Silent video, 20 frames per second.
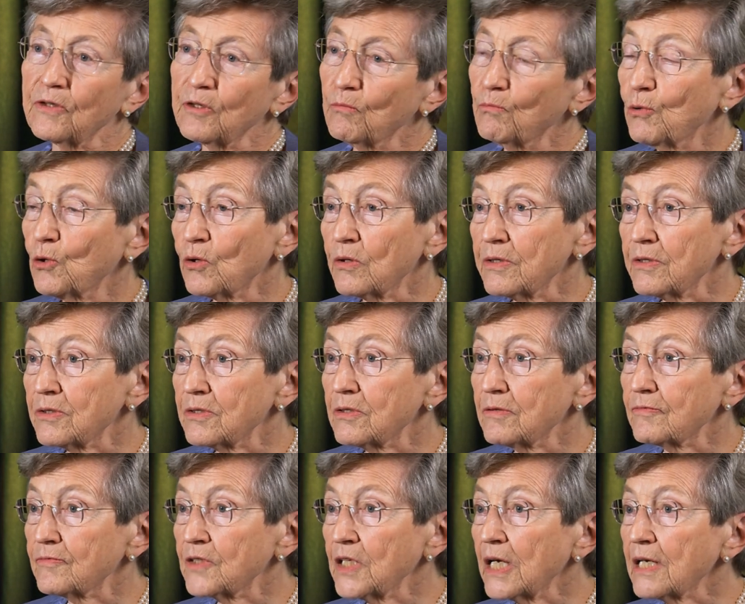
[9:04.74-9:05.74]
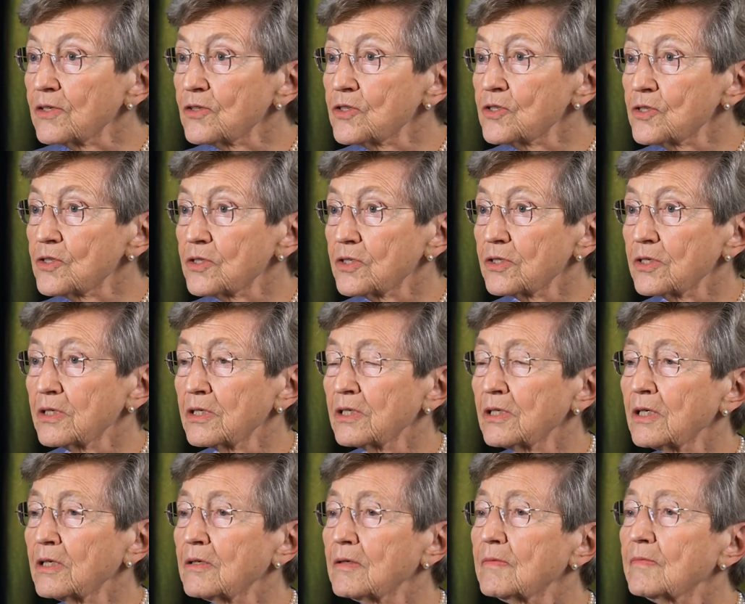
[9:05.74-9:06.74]
the importance of touch.
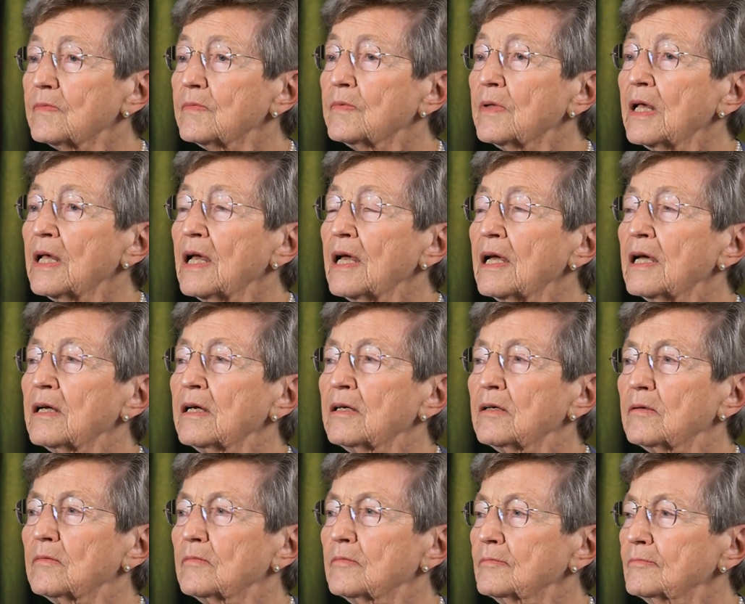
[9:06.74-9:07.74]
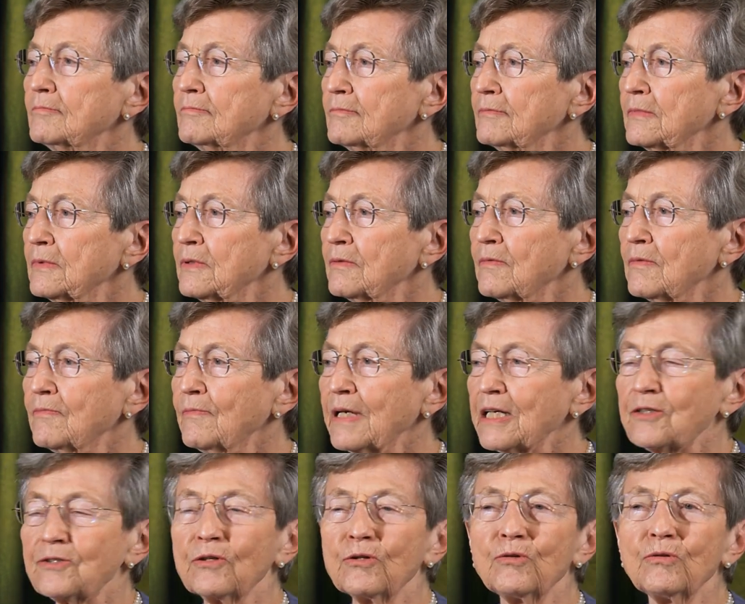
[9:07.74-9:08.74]
Um, um,
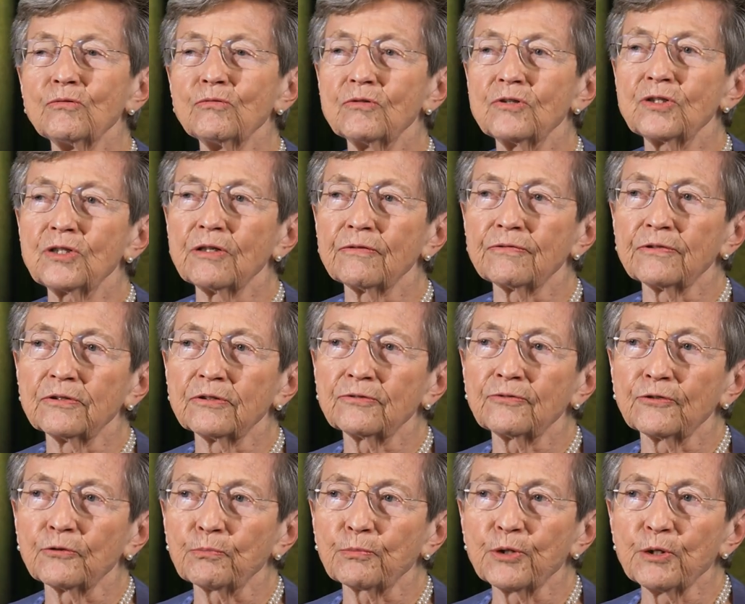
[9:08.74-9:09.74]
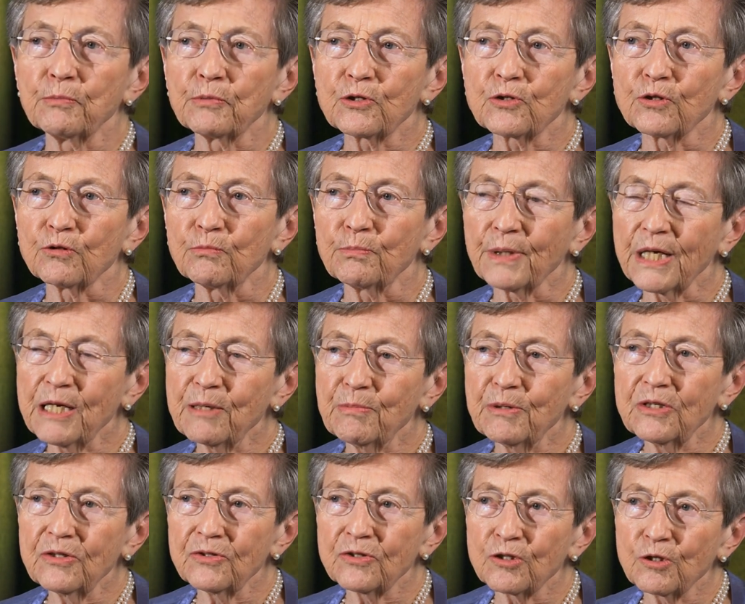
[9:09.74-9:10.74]
makes a huge difference for premature
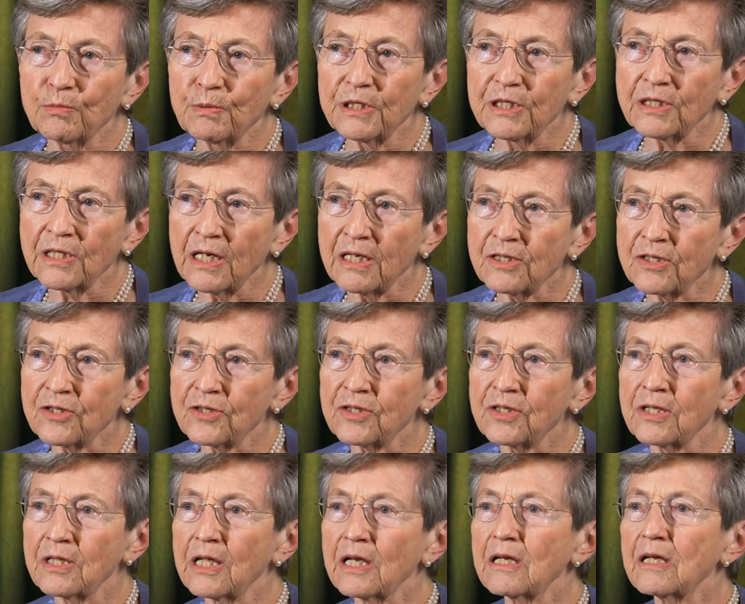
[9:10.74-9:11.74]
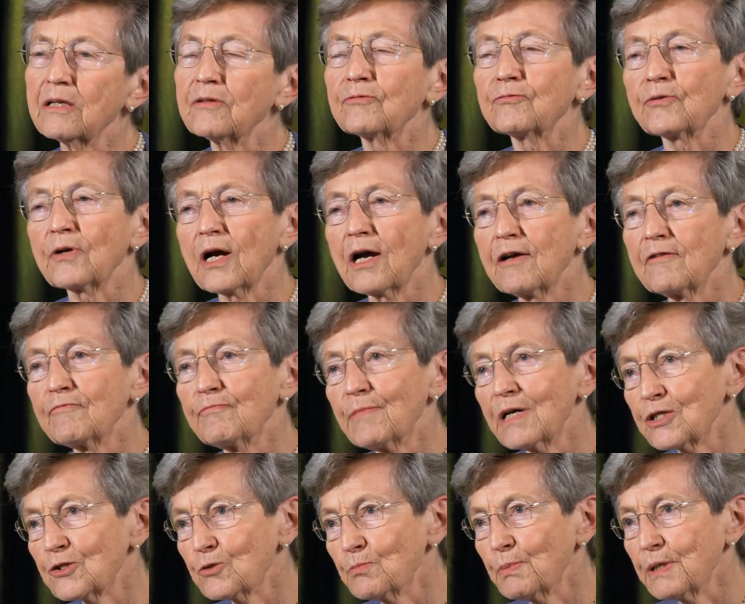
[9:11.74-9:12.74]
babies to be touched. They thrive
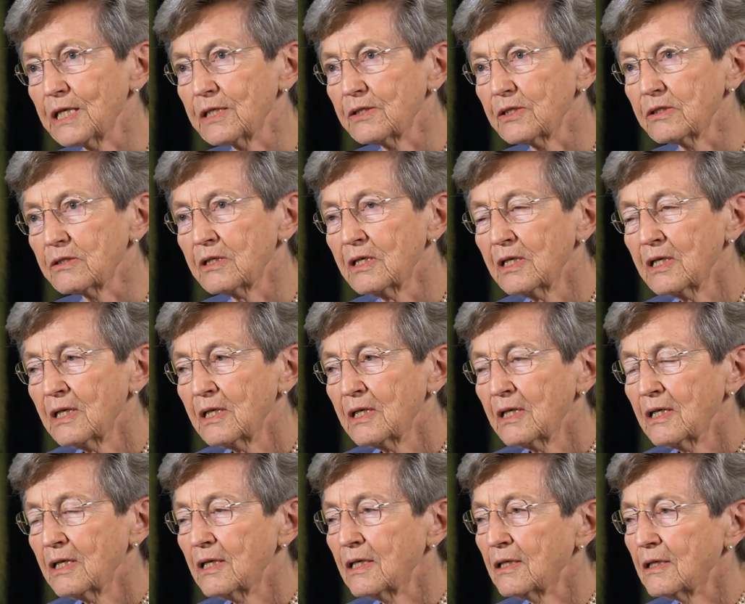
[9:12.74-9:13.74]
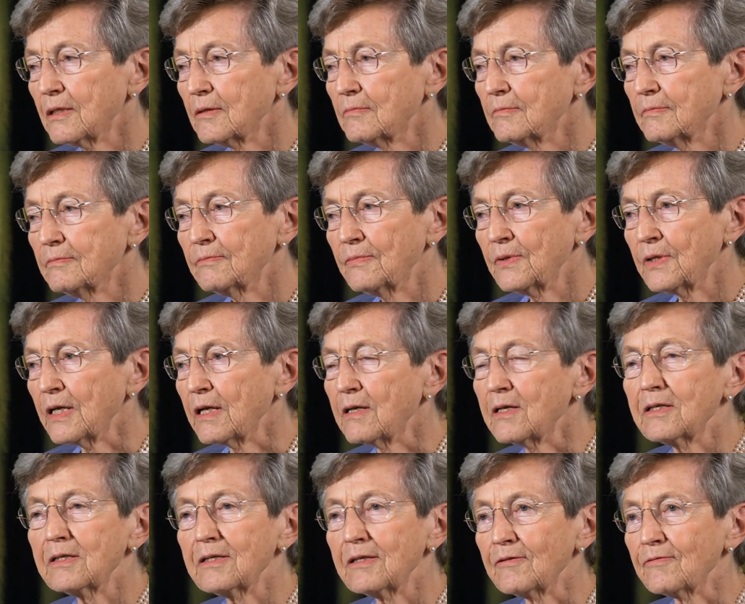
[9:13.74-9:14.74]
much better um,
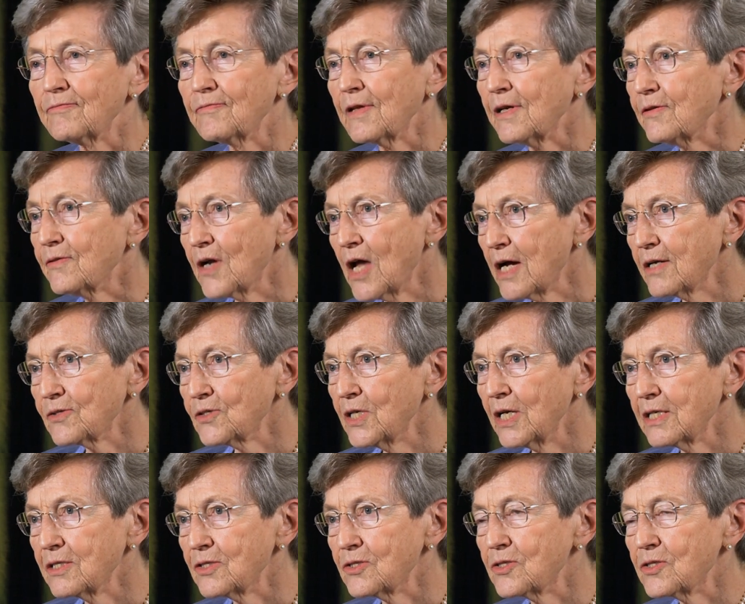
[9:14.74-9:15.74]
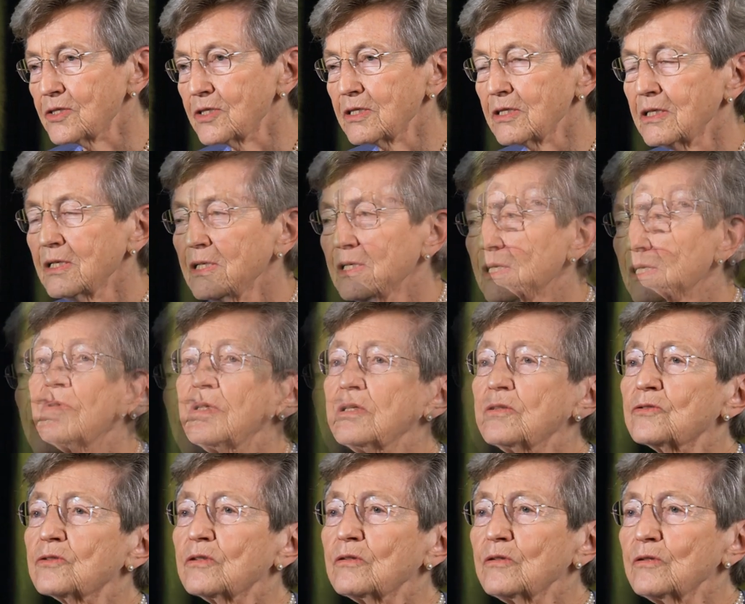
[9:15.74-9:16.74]
than if they are not touched. The
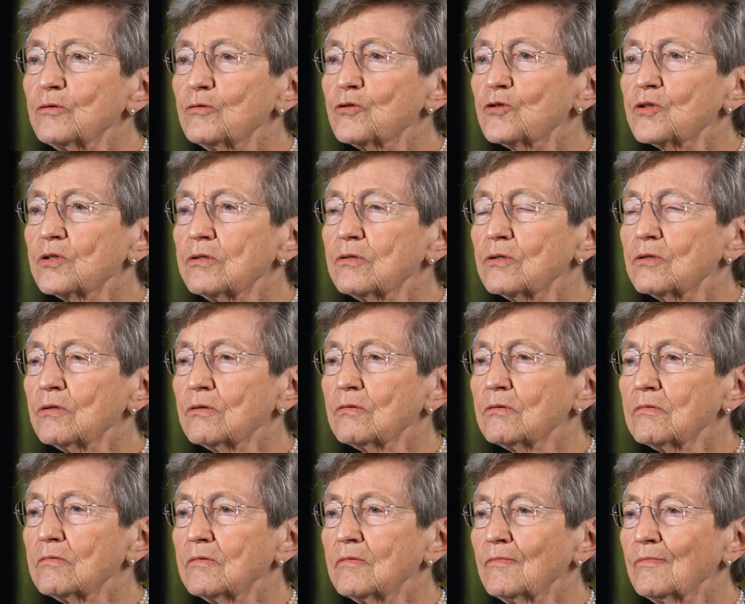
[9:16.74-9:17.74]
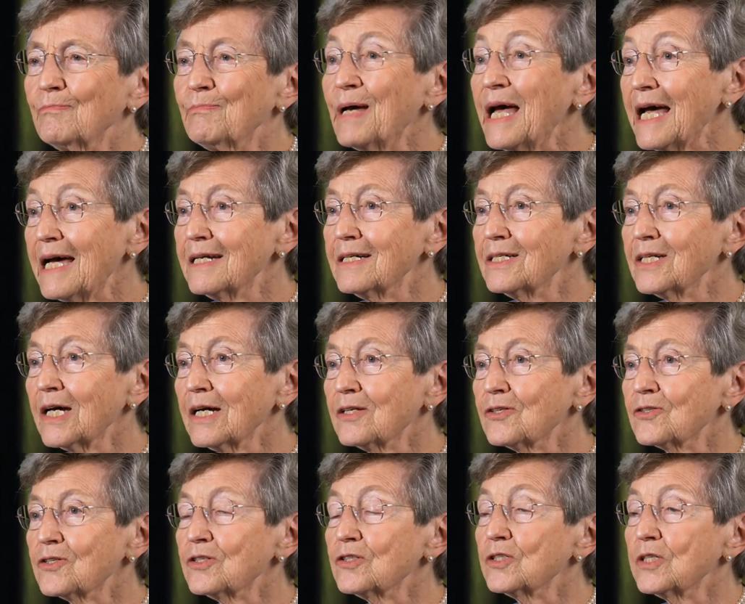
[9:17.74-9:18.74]
solution to bad
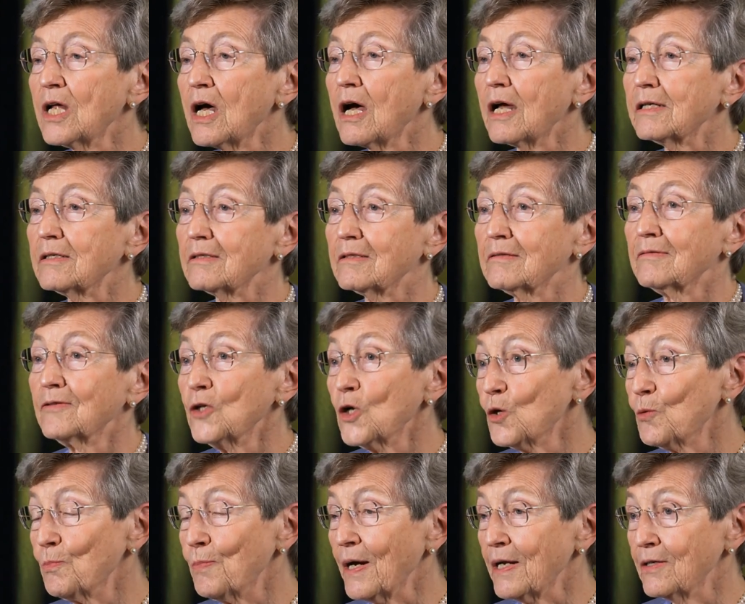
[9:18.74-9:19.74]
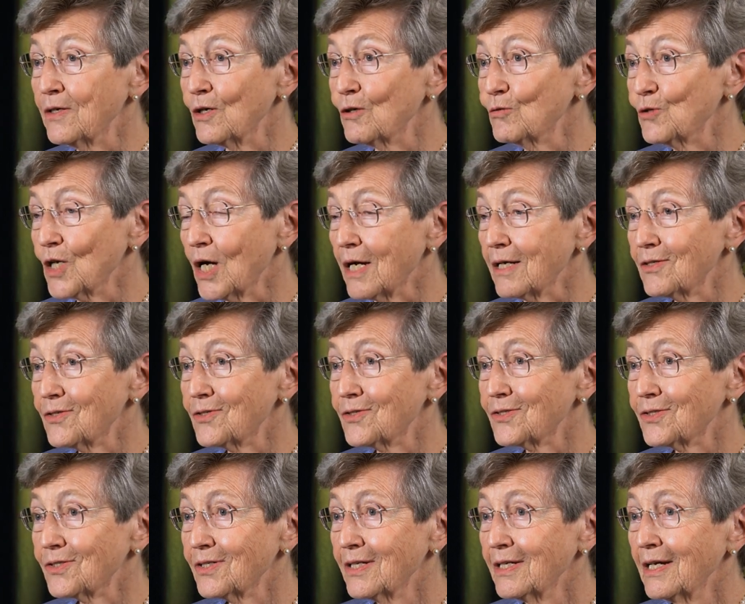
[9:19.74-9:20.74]
touch is not no, no
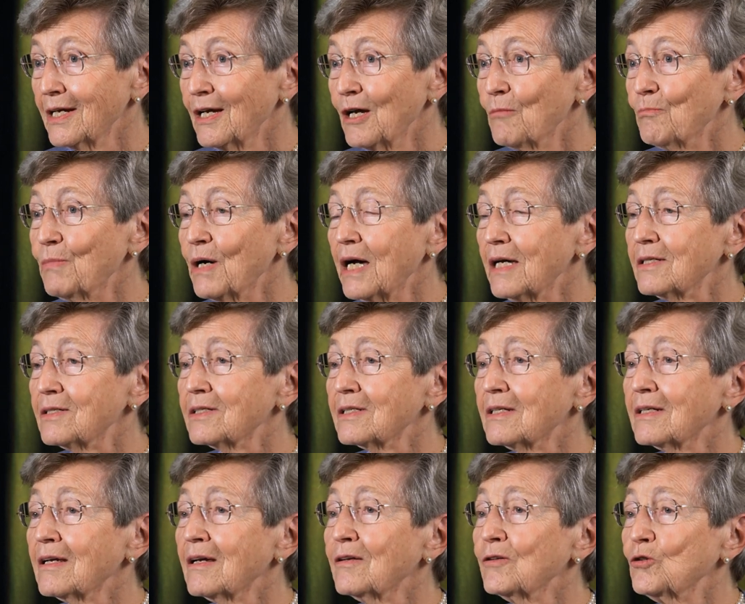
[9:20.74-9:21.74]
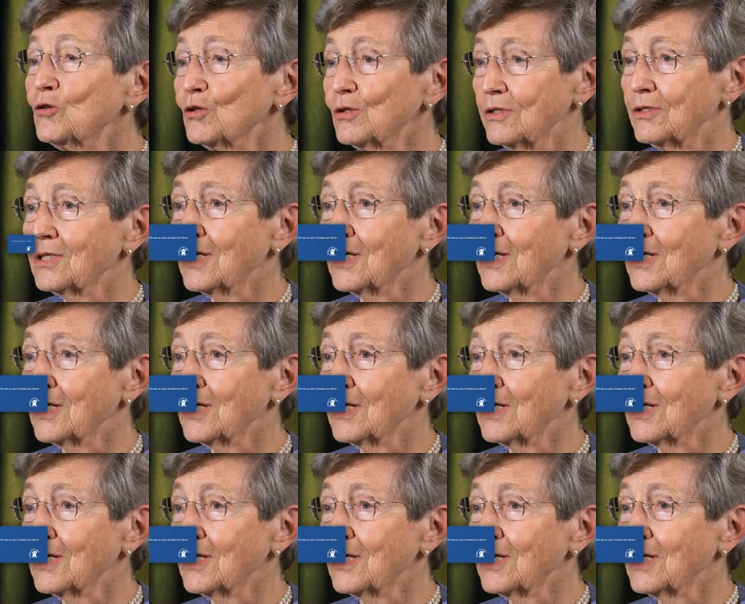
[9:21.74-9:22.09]
touch, but good